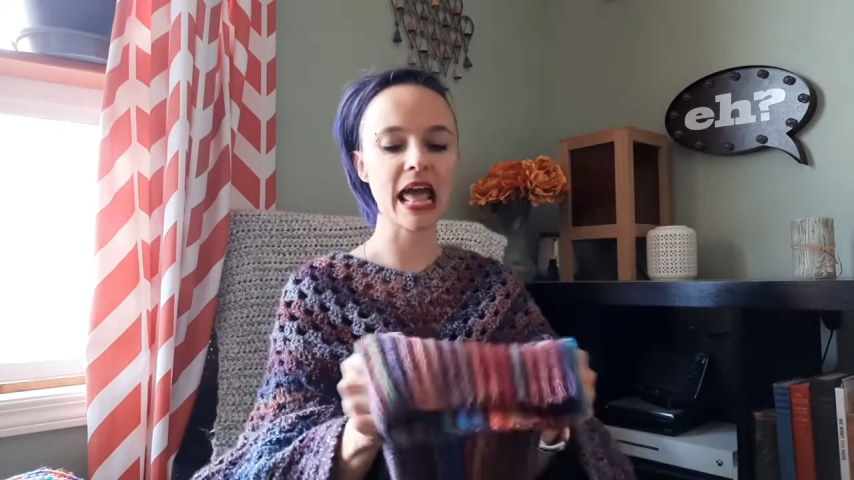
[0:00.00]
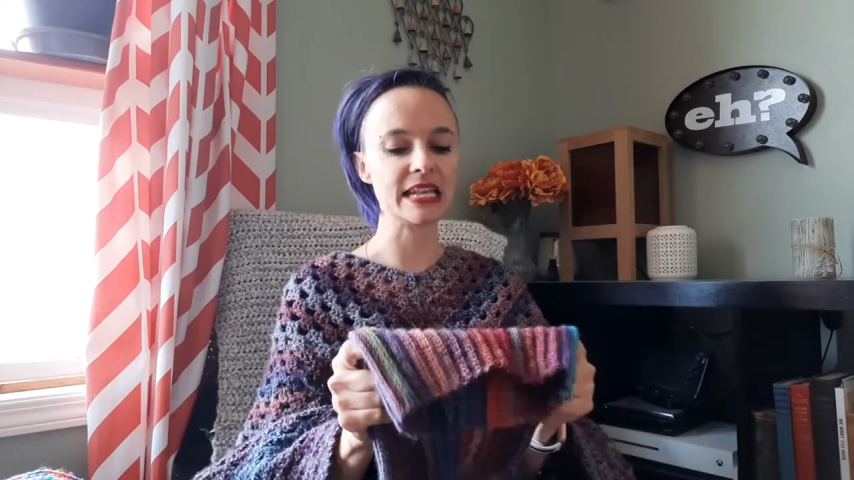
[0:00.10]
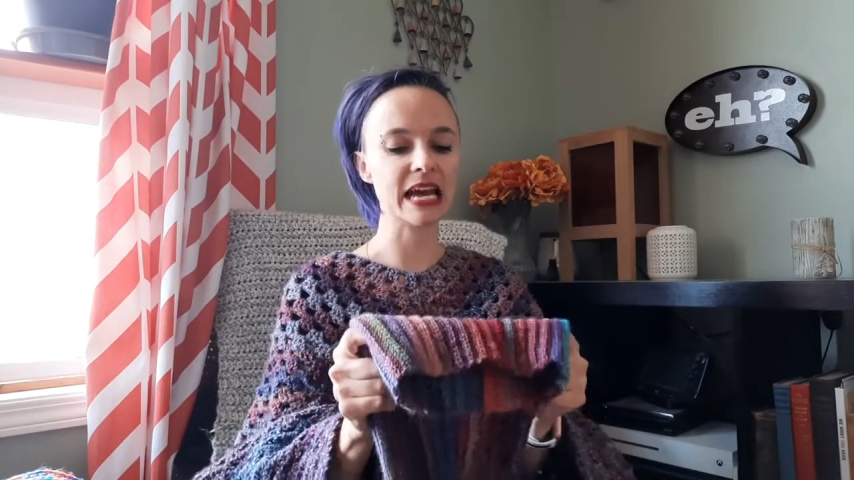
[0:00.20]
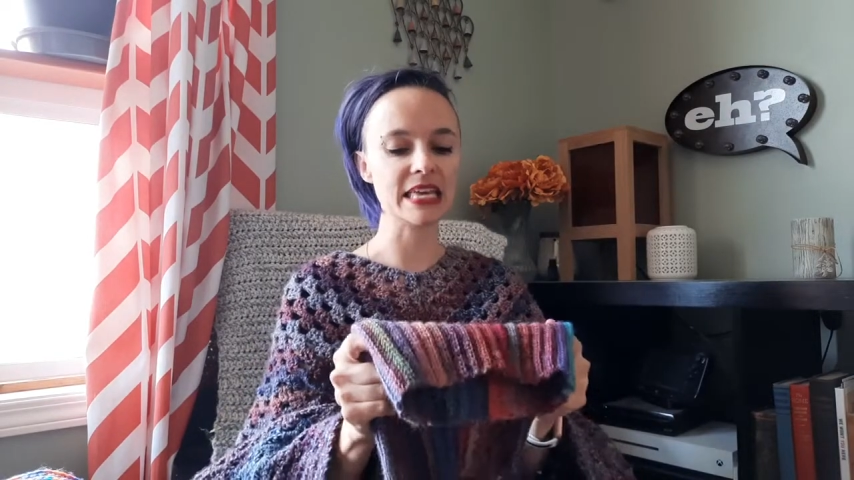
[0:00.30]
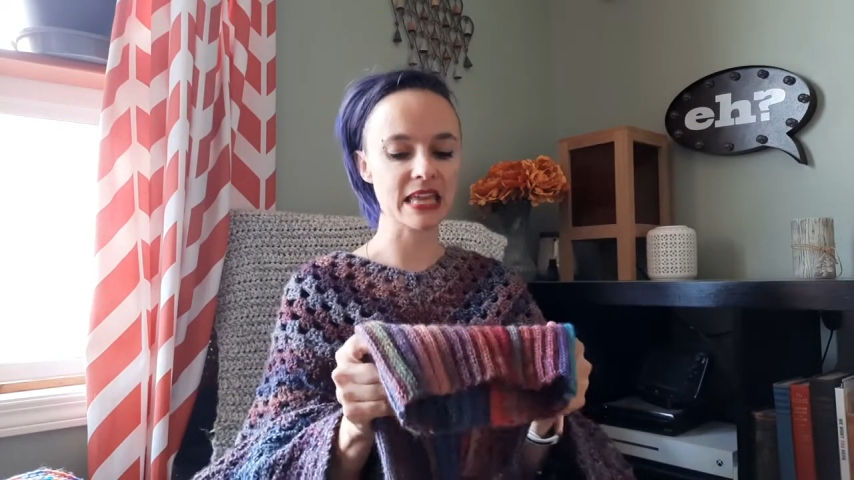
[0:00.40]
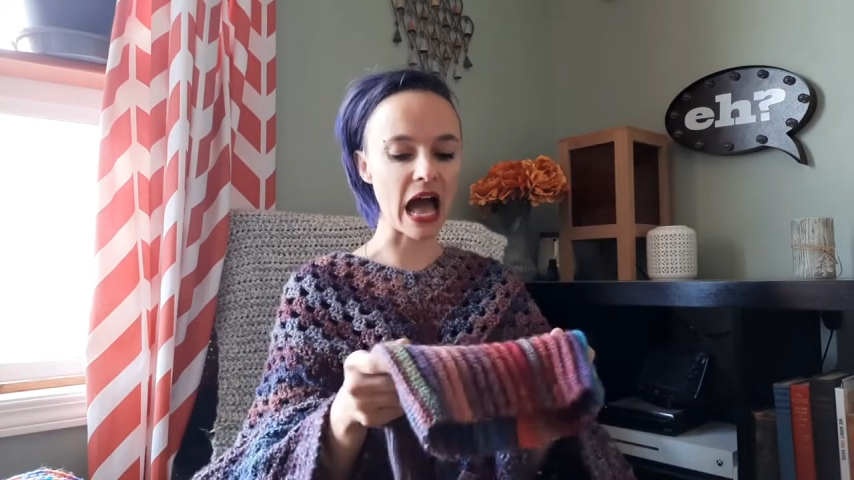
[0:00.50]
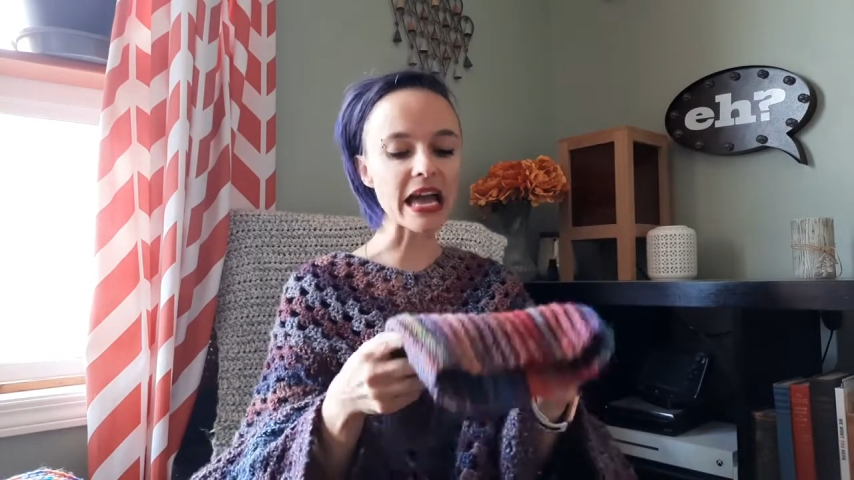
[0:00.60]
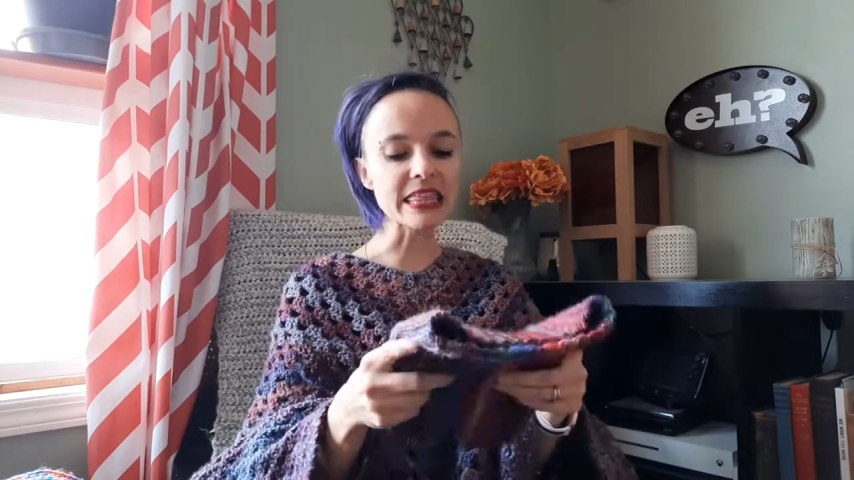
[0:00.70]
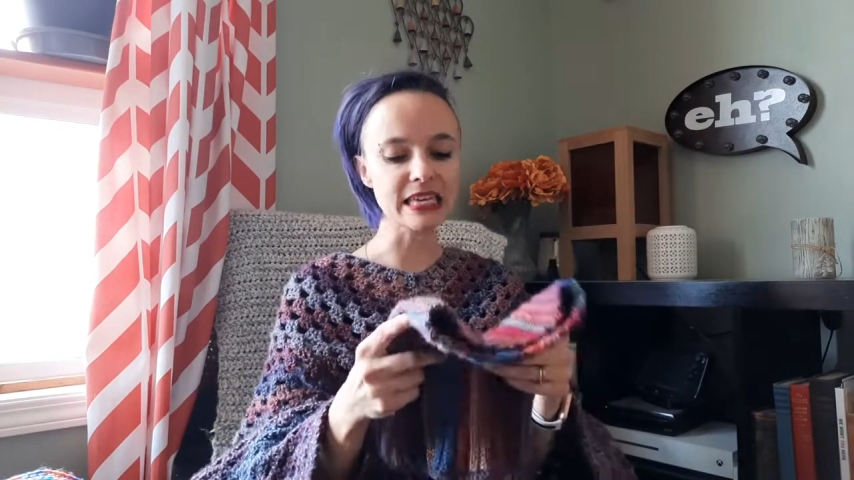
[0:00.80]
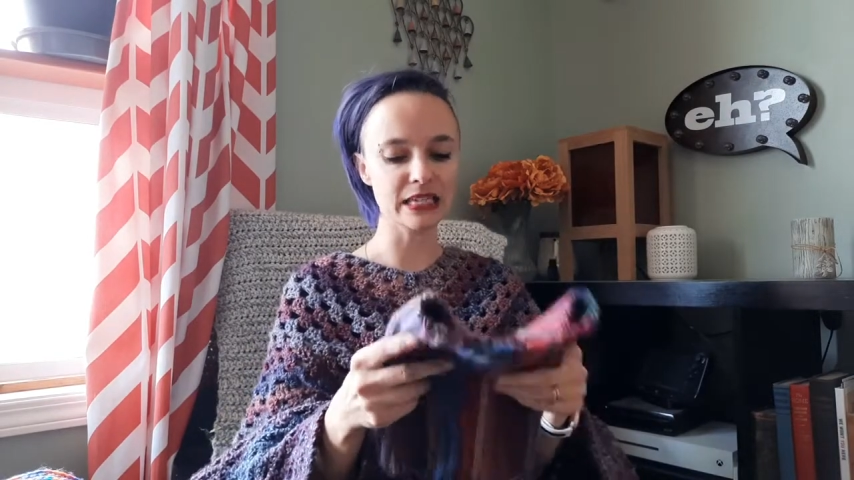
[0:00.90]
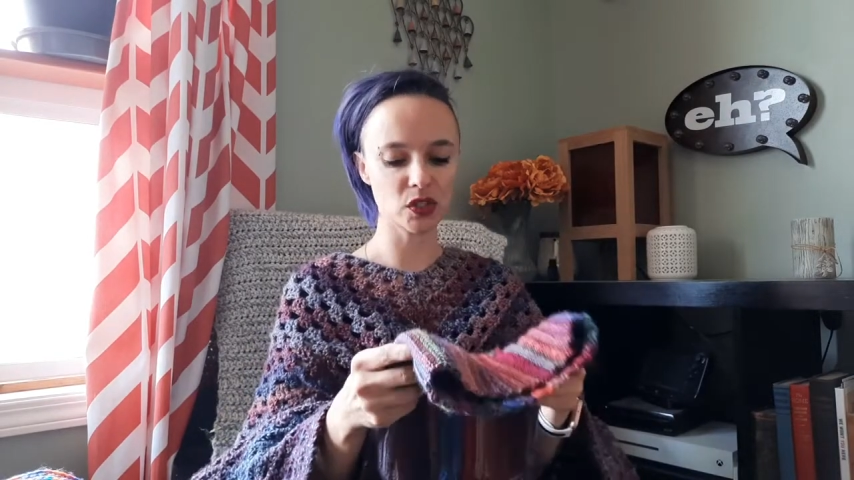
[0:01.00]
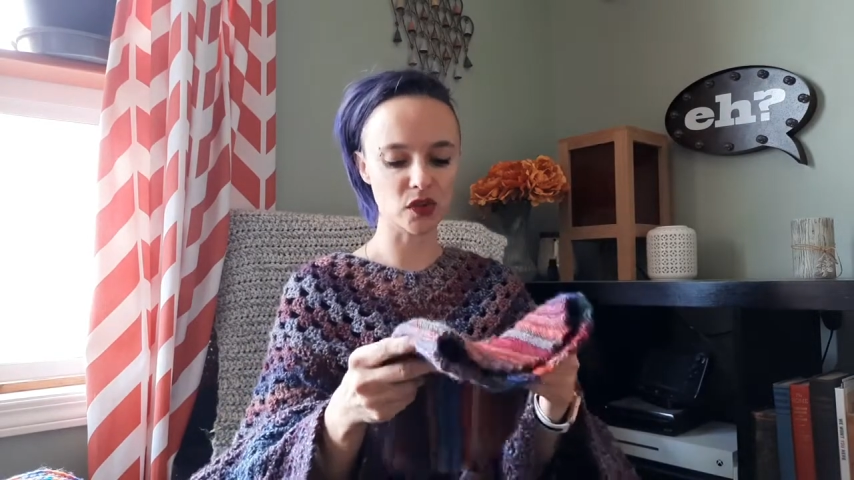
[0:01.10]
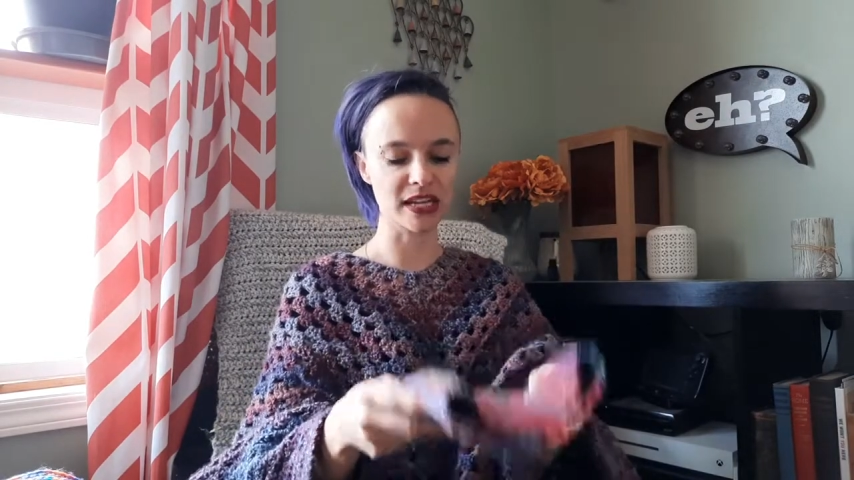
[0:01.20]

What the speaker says: And I think it's fine.